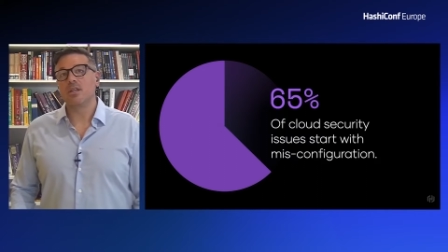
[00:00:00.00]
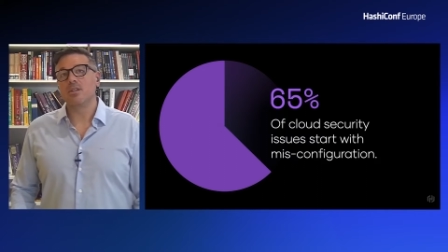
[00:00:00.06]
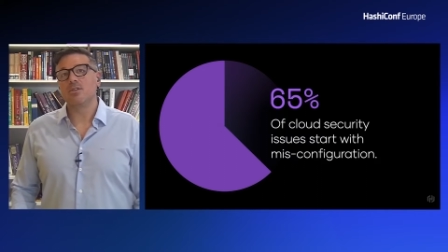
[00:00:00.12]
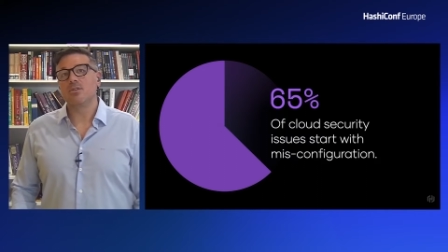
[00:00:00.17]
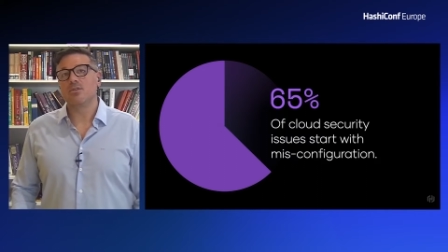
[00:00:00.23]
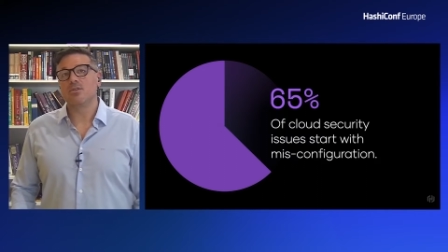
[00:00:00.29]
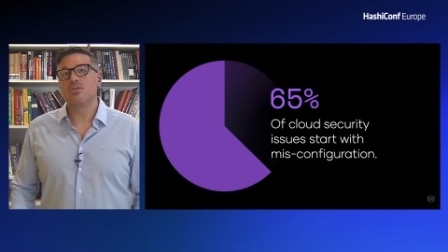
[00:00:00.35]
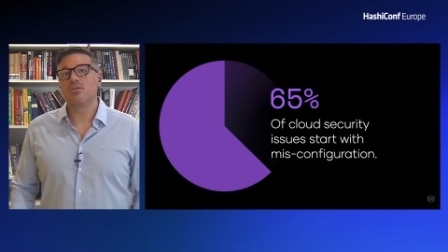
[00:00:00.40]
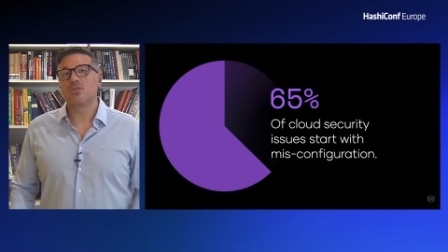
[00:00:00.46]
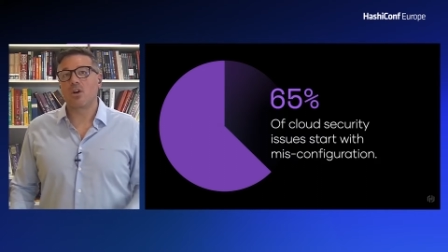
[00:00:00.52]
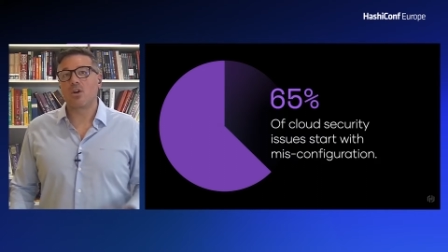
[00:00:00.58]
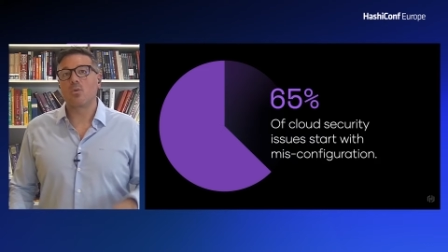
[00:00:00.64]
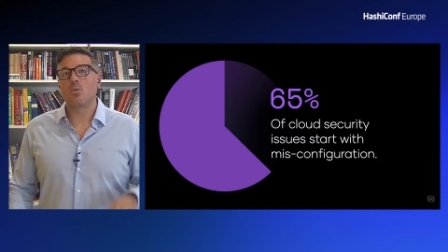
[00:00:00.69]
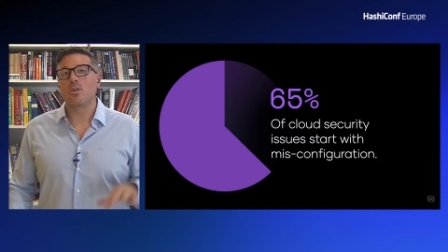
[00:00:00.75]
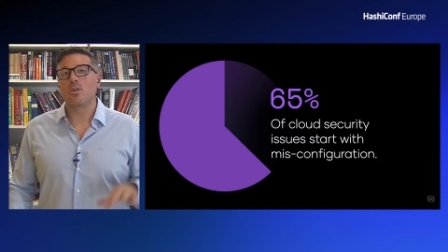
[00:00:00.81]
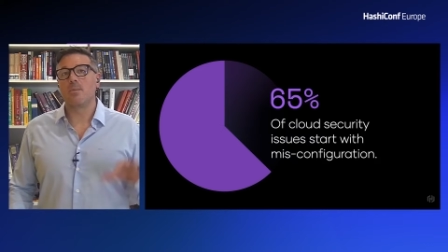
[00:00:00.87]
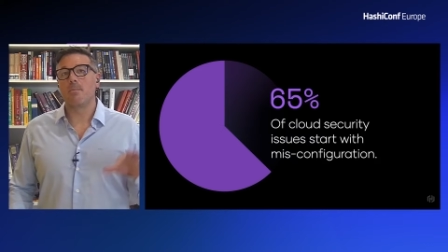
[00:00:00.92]
issues
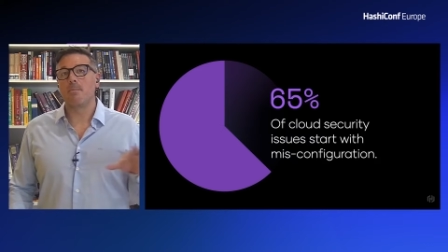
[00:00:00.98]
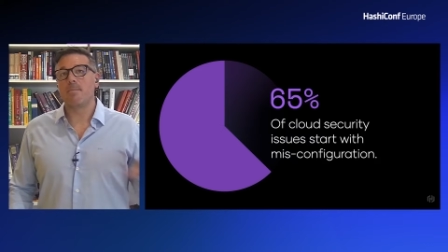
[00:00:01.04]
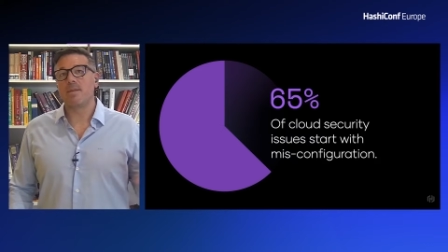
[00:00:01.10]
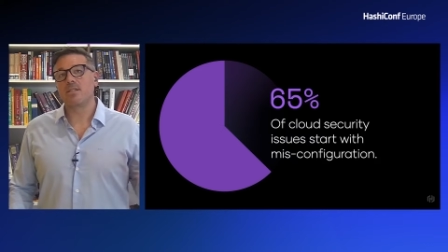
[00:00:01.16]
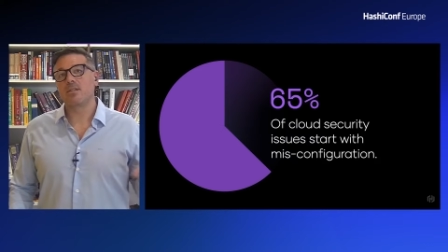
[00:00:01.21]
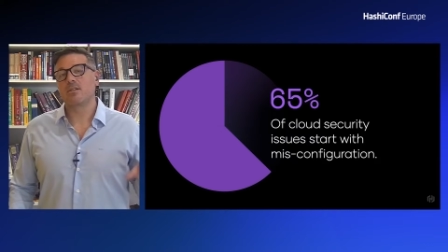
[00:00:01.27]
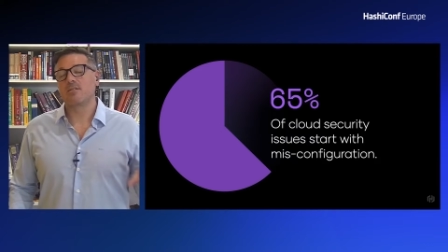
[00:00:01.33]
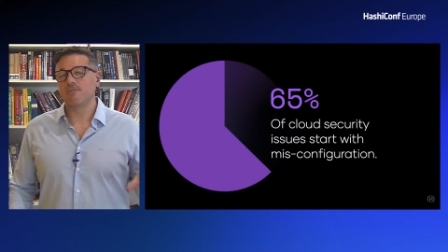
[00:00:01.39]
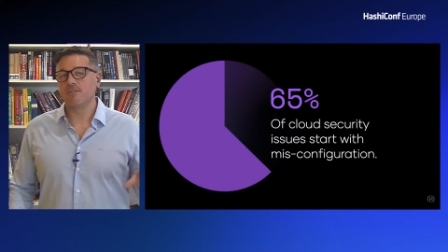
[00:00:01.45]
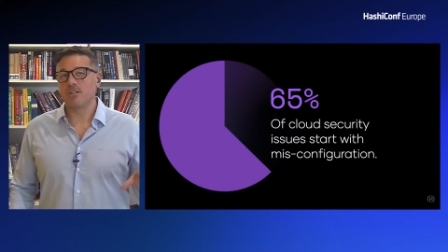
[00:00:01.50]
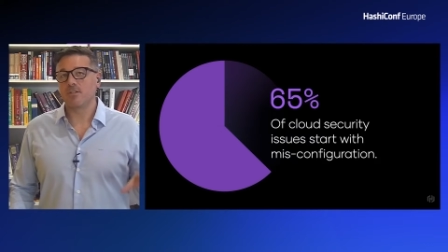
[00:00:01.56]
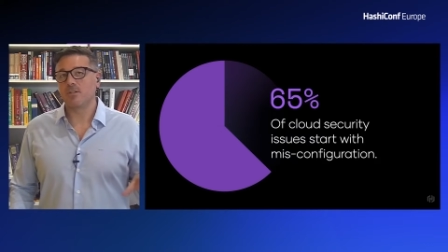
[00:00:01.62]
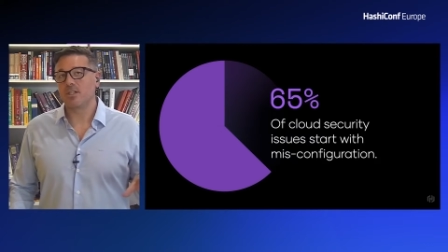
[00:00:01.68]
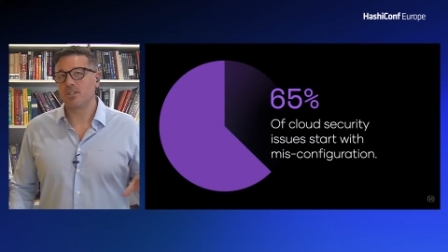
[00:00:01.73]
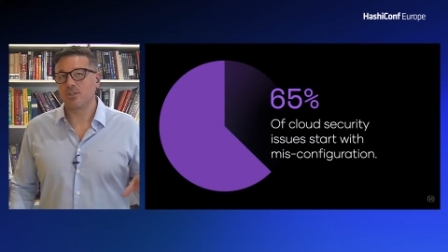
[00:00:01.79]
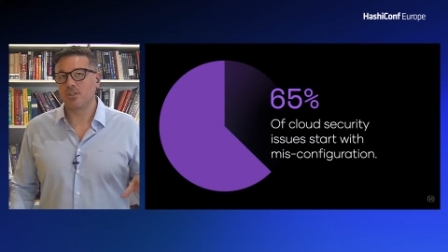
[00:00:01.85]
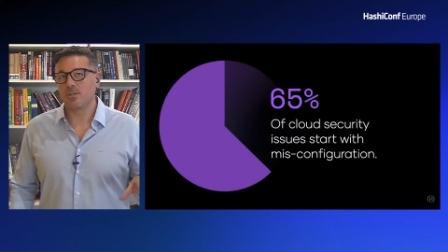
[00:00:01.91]
start with a
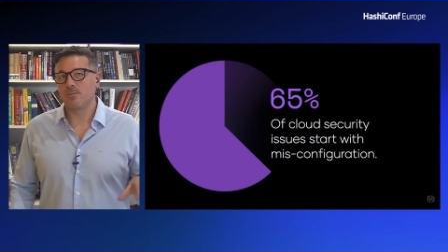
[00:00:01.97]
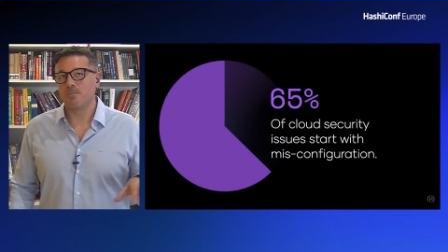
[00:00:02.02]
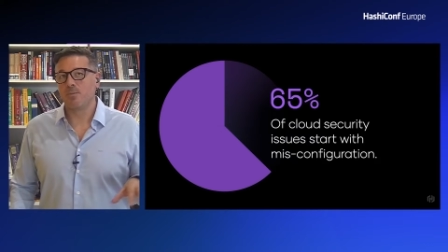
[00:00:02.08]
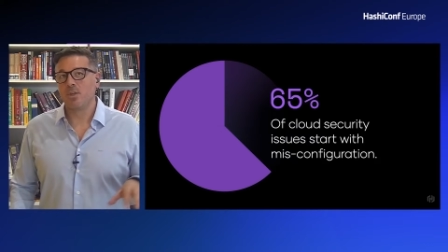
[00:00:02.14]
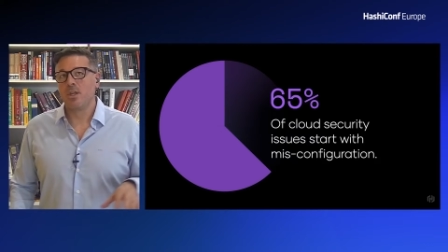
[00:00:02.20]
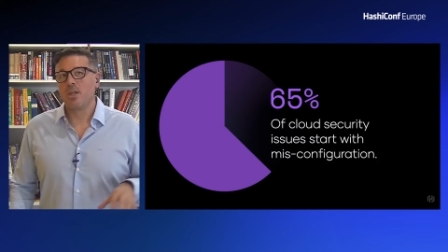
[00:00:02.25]
misconfiguration.